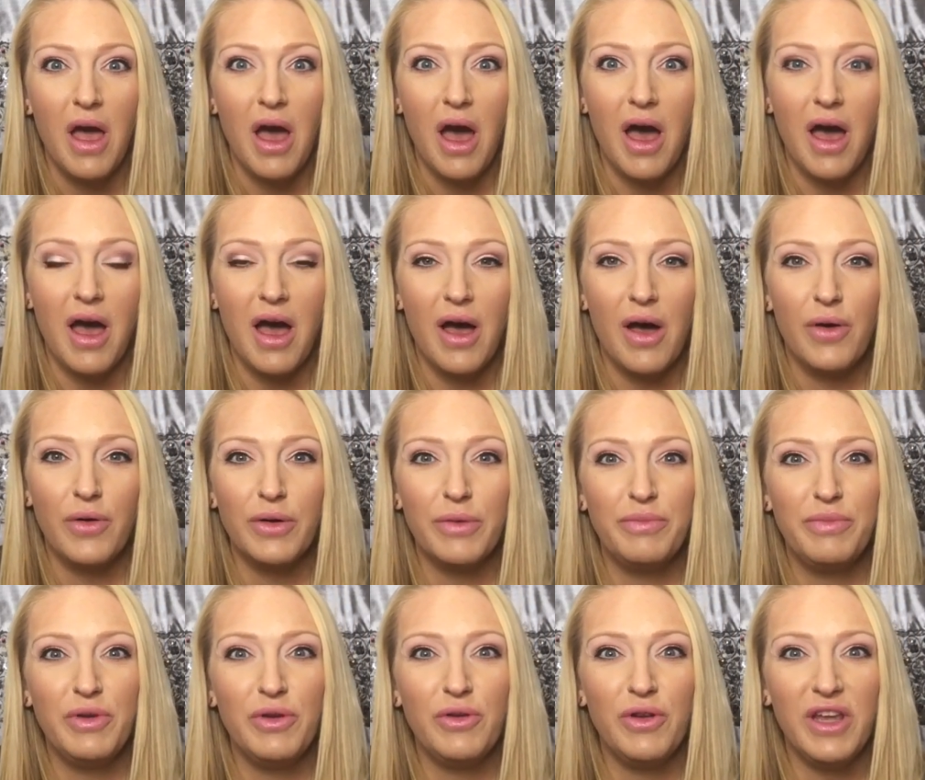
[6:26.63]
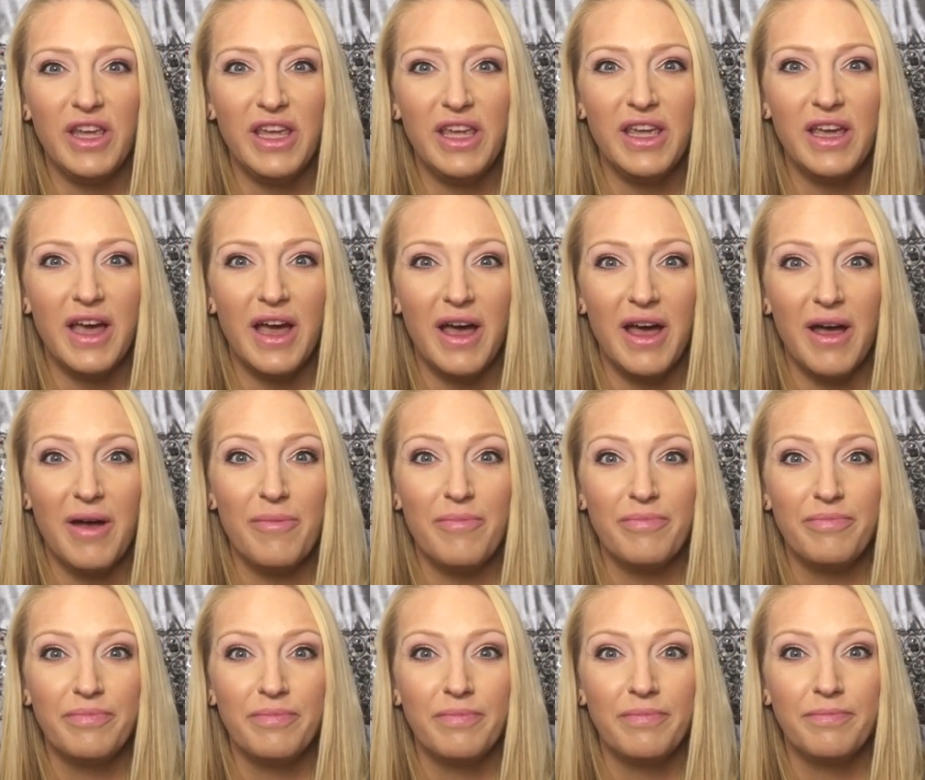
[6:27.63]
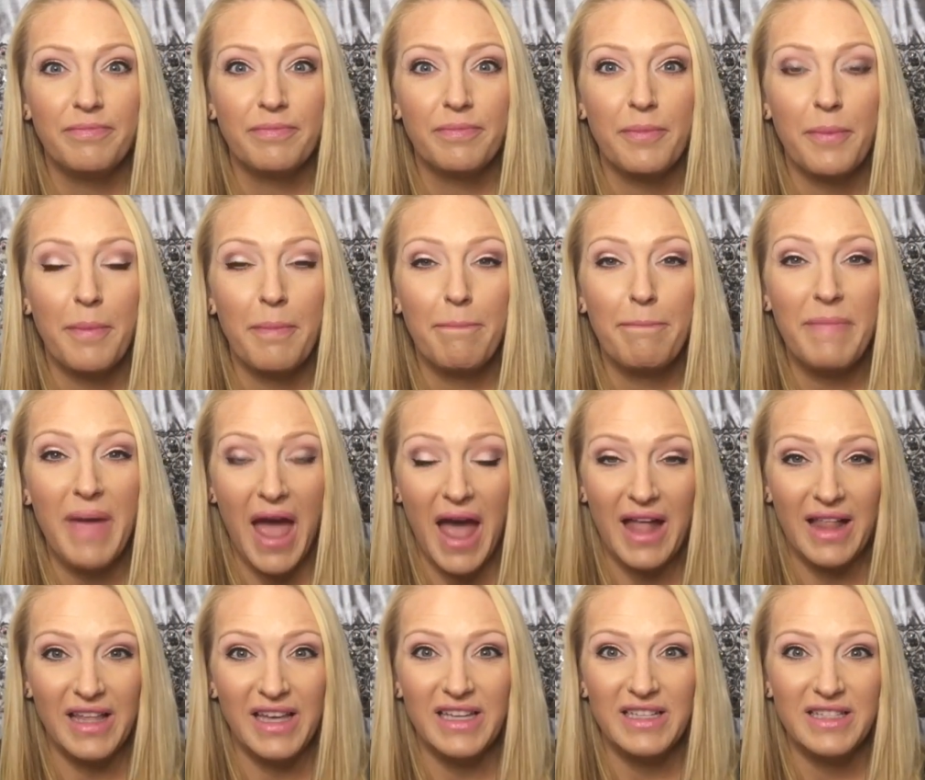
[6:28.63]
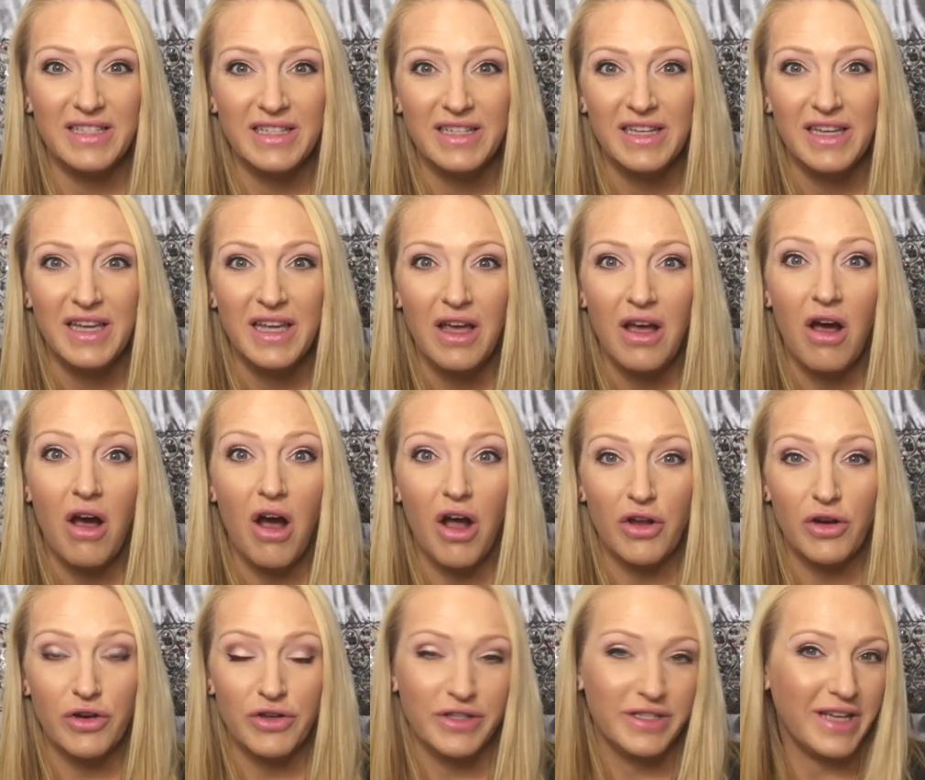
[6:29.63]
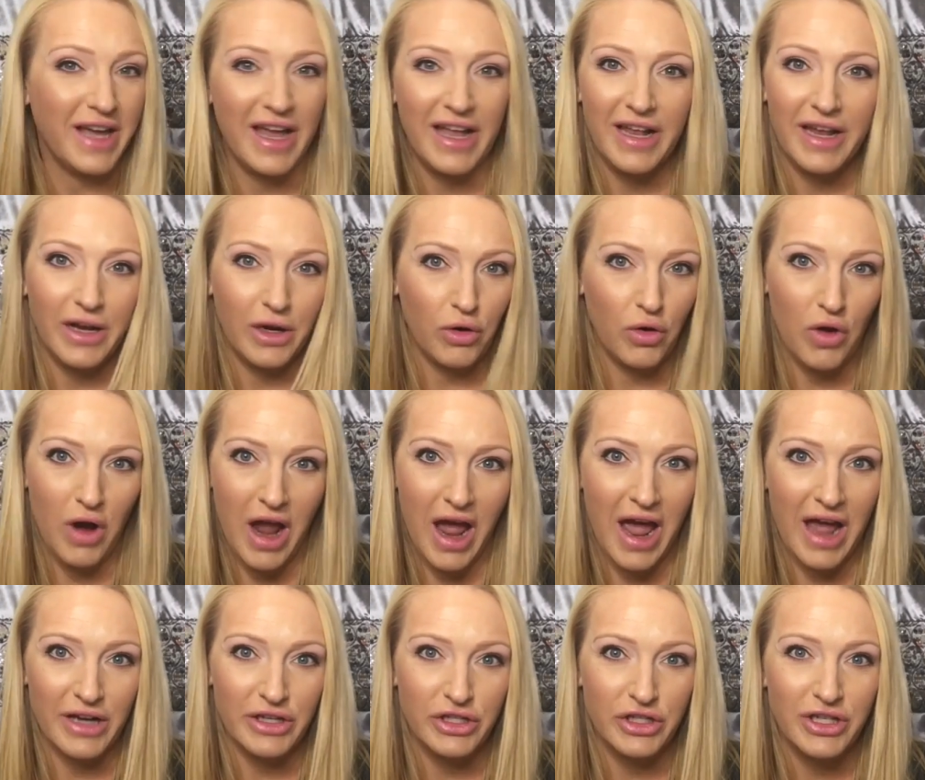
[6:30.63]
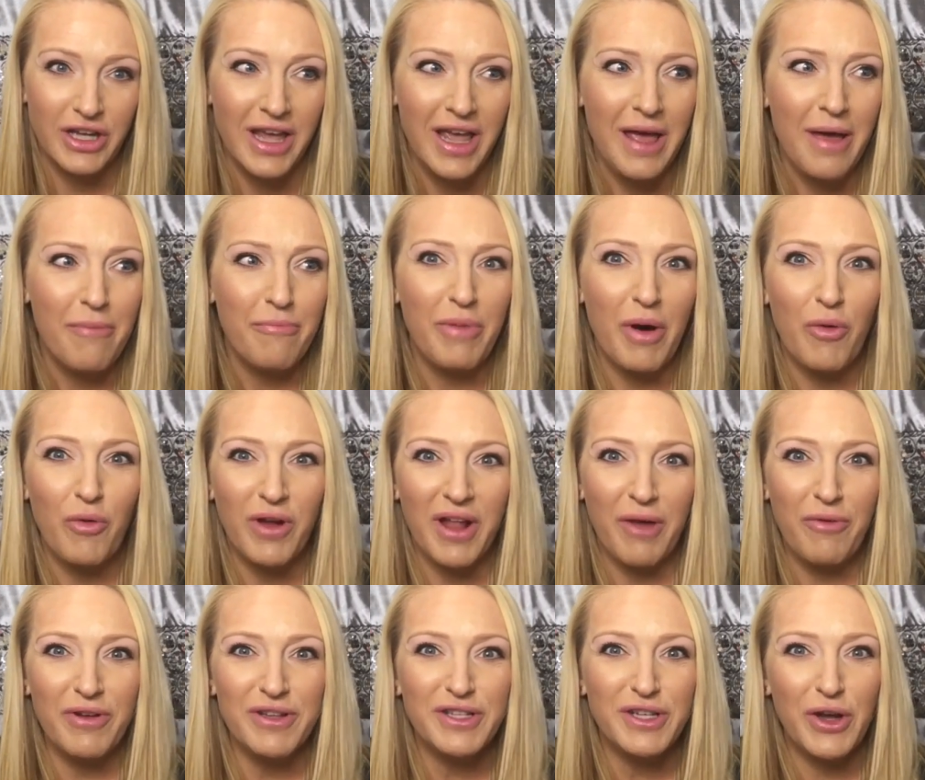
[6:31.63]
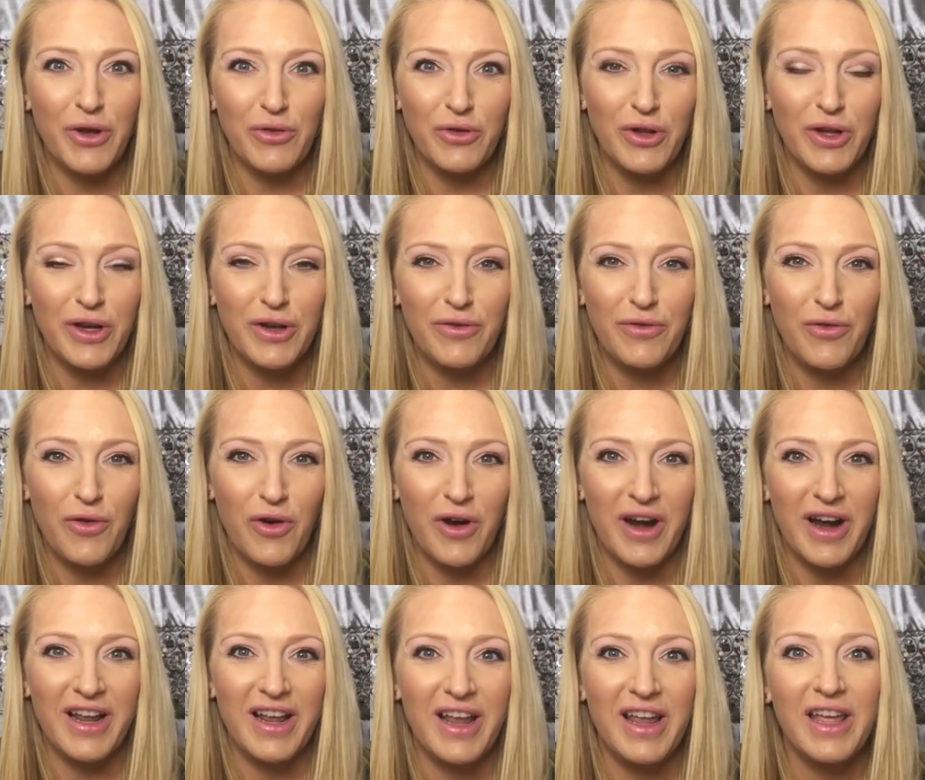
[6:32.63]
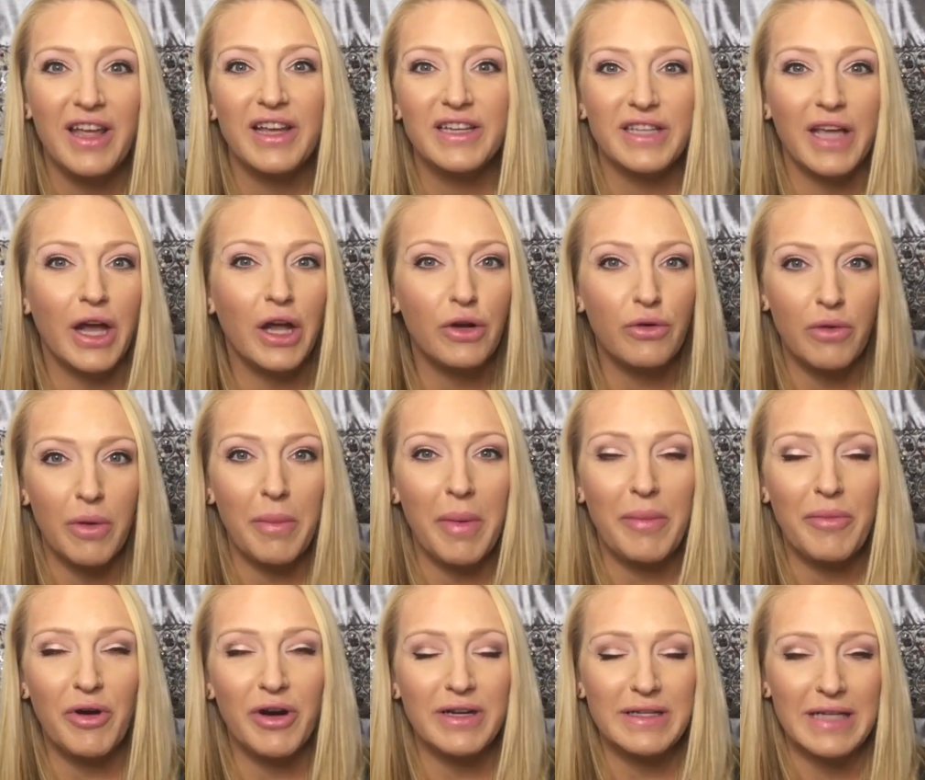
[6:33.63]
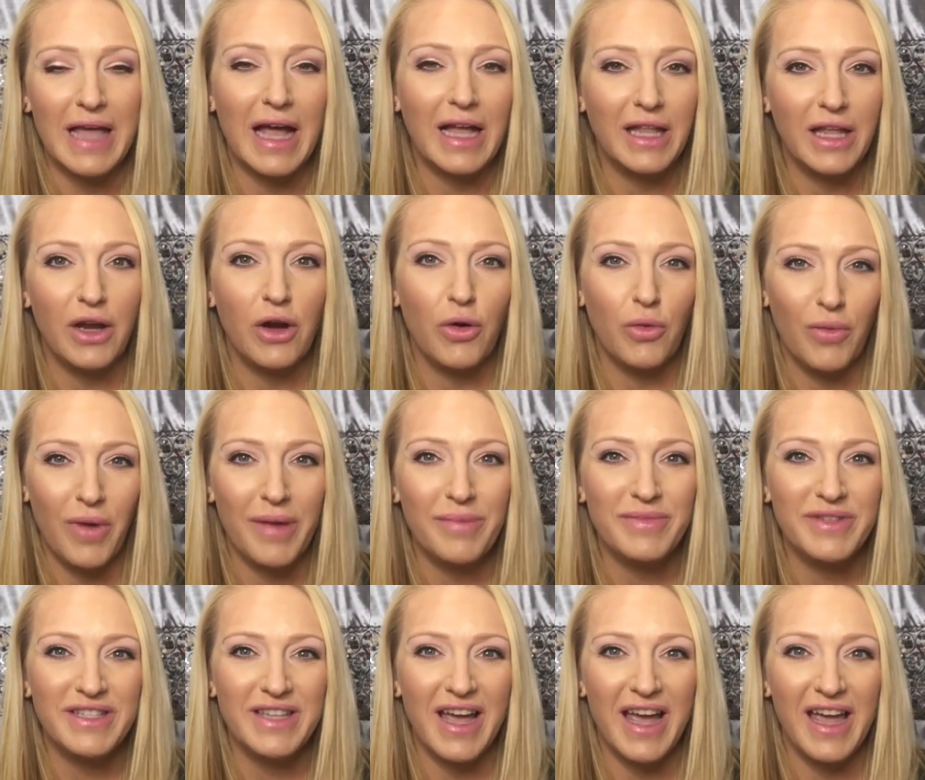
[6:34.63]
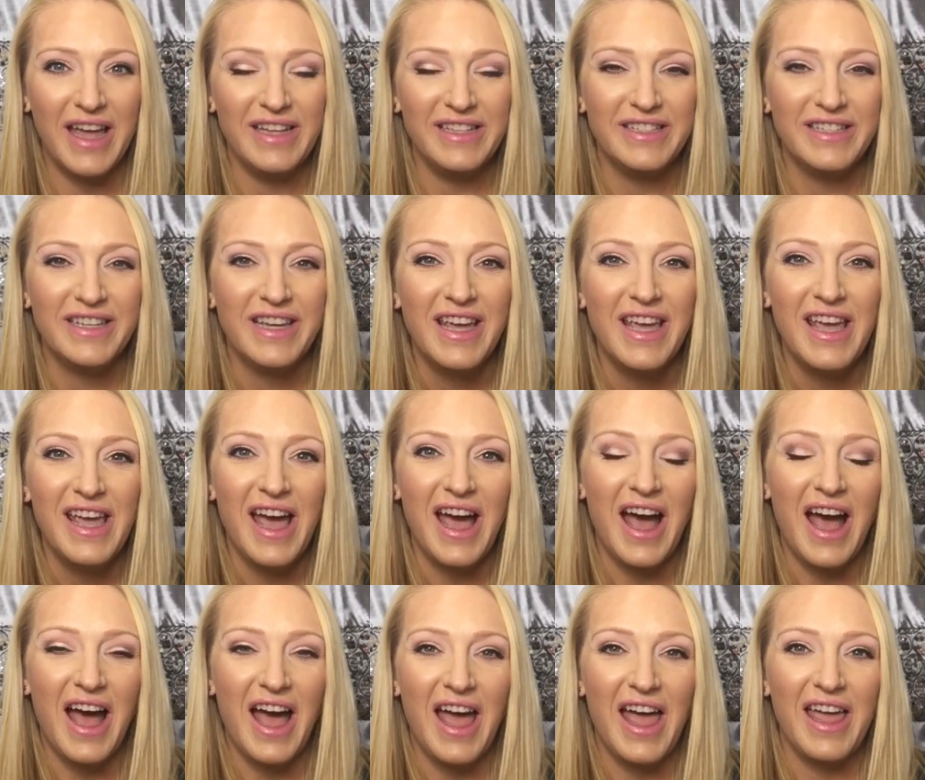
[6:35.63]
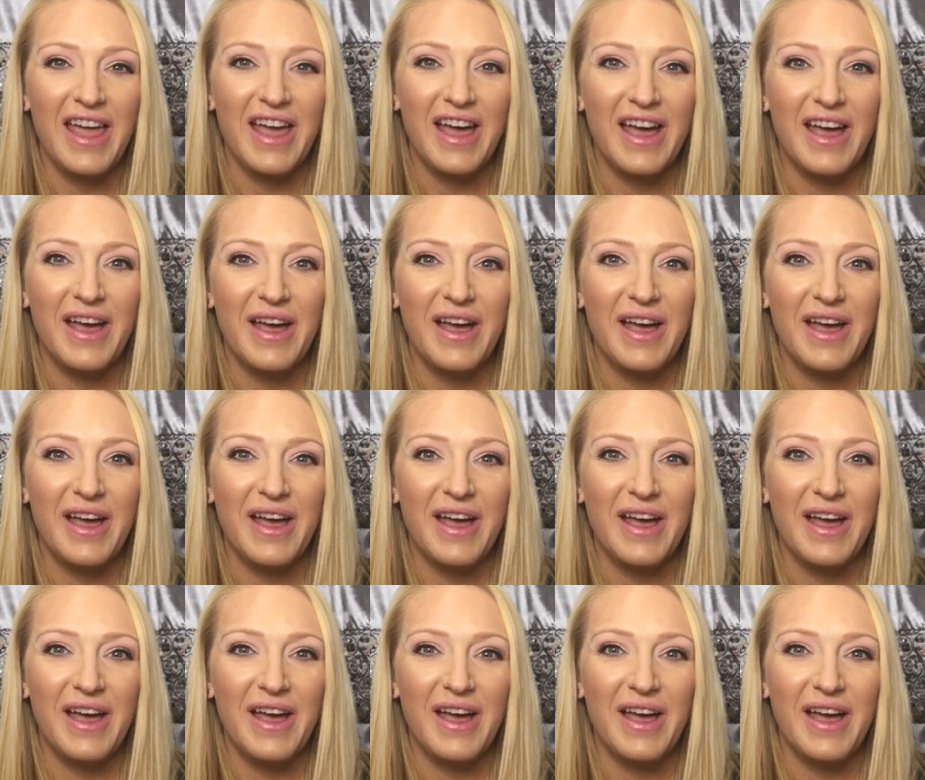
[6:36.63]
Huda Beauty palette on her site. It crashed, but when I went to go look for it, because I couldn't remember exactly her website, I